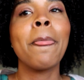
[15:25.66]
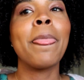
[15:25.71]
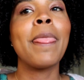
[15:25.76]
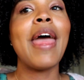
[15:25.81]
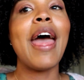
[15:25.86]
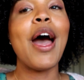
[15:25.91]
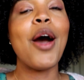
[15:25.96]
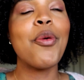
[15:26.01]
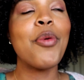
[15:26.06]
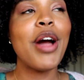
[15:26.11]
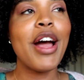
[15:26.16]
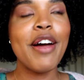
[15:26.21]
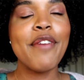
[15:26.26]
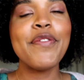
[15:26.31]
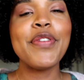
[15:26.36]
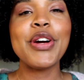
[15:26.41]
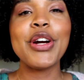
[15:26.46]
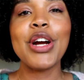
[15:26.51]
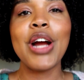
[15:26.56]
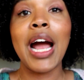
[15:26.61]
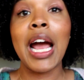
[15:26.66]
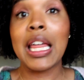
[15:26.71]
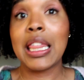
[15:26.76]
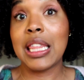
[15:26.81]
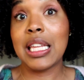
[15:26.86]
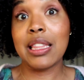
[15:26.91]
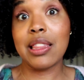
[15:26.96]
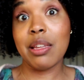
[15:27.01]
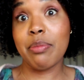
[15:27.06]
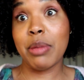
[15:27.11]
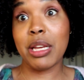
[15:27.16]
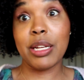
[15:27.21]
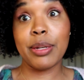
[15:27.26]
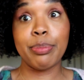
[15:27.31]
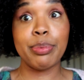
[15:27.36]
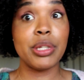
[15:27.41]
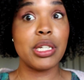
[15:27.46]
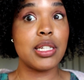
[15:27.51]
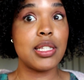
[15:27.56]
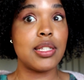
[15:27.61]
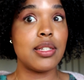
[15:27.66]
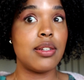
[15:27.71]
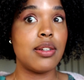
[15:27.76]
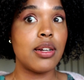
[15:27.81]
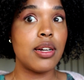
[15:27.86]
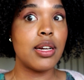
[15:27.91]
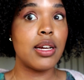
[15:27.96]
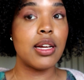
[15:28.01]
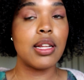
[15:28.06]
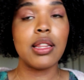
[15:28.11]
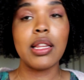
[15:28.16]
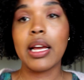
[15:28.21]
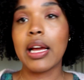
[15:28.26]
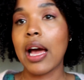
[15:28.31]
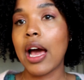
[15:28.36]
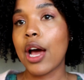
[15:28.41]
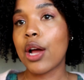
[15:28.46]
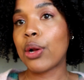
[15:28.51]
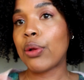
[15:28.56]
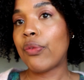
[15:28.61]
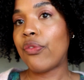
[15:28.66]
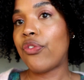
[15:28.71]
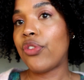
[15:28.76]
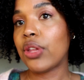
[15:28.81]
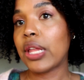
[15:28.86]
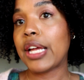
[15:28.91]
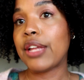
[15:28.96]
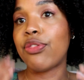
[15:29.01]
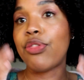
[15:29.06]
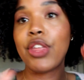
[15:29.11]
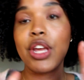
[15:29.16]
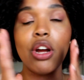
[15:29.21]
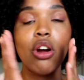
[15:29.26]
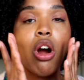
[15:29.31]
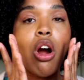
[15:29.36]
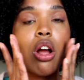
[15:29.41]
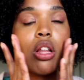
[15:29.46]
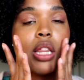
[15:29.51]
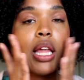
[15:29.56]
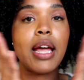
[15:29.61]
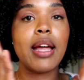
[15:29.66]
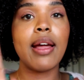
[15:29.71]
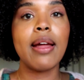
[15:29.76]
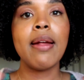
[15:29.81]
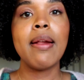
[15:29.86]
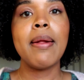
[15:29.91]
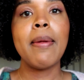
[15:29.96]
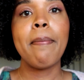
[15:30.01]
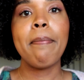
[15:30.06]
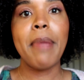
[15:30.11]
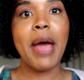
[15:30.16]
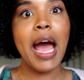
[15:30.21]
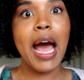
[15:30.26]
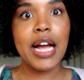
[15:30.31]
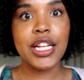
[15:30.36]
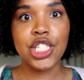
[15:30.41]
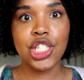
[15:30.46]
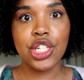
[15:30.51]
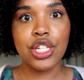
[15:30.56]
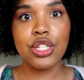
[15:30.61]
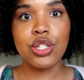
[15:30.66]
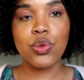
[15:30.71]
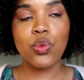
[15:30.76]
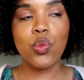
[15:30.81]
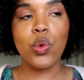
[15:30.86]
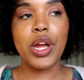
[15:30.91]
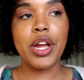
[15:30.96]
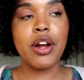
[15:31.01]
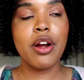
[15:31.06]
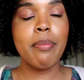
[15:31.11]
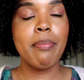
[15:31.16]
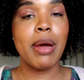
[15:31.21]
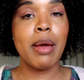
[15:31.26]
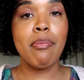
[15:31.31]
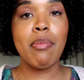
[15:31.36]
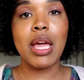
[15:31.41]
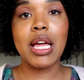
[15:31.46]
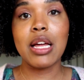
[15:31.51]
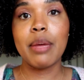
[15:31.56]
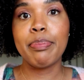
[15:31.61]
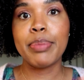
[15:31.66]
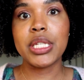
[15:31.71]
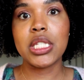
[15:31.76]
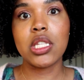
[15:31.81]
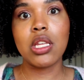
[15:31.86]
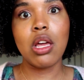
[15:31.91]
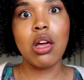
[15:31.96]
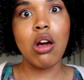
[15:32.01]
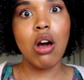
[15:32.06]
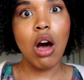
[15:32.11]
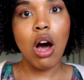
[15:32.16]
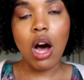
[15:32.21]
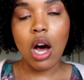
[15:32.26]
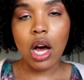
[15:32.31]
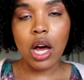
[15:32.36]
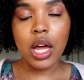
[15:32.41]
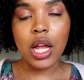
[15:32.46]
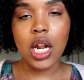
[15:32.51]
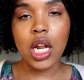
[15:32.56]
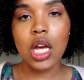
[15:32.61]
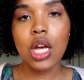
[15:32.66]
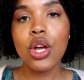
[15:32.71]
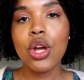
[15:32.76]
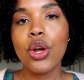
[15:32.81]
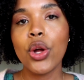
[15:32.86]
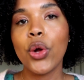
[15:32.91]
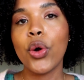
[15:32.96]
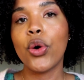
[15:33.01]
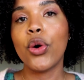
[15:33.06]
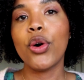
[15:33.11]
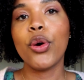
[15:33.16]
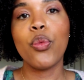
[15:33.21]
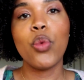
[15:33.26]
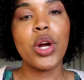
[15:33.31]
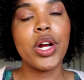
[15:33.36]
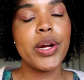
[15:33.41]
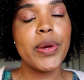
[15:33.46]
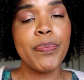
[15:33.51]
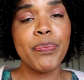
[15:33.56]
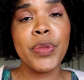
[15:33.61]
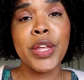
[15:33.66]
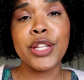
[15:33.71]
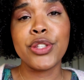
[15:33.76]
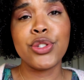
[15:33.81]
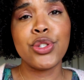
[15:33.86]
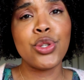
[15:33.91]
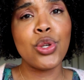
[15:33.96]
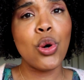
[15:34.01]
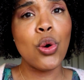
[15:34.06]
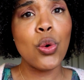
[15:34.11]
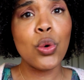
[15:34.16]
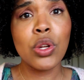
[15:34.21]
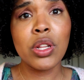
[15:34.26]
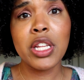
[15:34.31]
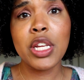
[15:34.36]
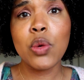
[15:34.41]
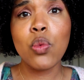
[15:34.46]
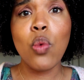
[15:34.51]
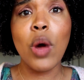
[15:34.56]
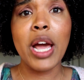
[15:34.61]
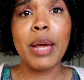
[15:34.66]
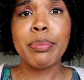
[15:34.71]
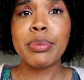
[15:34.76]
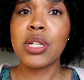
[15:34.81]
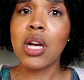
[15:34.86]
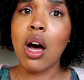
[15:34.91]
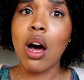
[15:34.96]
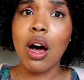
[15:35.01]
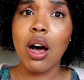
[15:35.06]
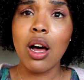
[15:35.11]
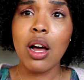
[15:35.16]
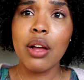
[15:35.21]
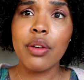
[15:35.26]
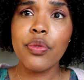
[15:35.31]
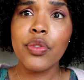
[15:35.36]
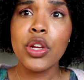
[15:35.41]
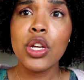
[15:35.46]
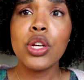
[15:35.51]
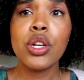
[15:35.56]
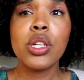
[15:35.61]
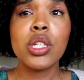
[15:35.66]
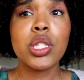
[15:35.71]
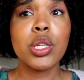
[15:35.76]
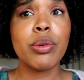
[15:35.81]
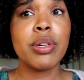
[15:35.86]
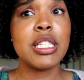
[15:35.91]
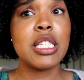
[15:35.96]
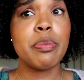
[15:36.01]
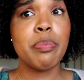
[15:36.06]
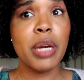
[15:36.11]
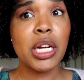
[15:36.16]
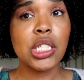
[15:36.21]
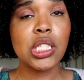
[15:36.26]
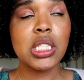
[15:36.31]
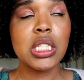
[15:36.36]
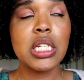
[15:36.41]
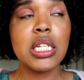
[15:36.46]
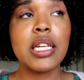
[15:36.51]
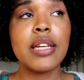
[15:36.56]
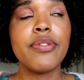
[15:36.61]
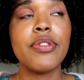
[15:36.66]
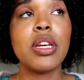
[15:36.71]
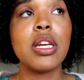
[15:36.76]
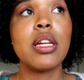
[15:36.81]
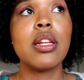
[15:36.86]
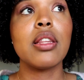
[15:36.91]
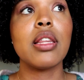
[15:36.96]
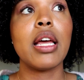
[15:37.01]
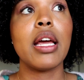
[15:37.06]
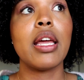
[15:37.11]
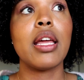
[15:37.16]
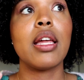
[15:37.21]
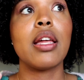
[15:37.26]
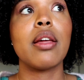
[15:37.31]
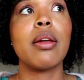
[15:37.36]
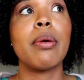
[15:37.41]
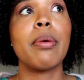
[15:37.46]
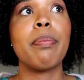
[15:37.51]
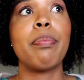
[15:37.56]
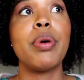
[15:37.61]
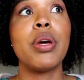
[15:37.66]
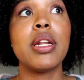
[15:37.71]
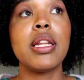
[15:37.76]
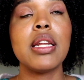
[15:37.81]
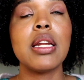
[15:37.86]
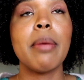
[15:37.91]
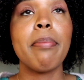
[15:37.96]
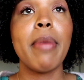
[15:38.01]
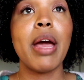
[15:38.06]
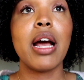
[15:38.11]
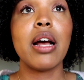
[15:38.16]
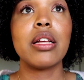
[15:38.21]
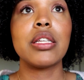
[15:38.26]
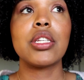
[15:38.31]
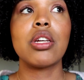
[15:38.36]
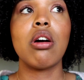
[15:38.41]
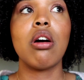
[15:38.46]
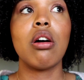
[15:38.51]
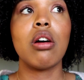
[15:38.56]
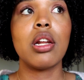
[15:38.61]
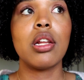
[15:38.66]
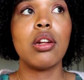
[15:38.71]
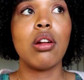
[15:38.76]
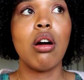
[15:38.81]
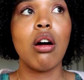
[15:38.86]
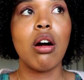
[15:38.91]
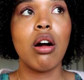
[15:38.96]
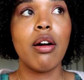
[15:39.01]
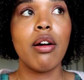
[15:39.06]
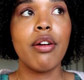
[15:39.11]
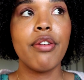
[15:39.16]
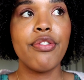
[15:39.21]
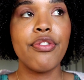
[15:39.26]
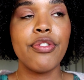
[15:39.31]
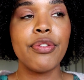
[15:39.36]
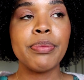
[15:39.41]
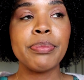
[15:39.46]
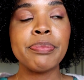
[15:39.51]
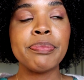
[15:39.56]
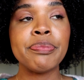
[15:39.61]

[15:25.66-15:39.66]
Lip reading: However, I think the makeup looks good. Like, I don't feel like there are like patches where my makeup is gone or where it's totally wiped off. So especially given like putting a mask on and off,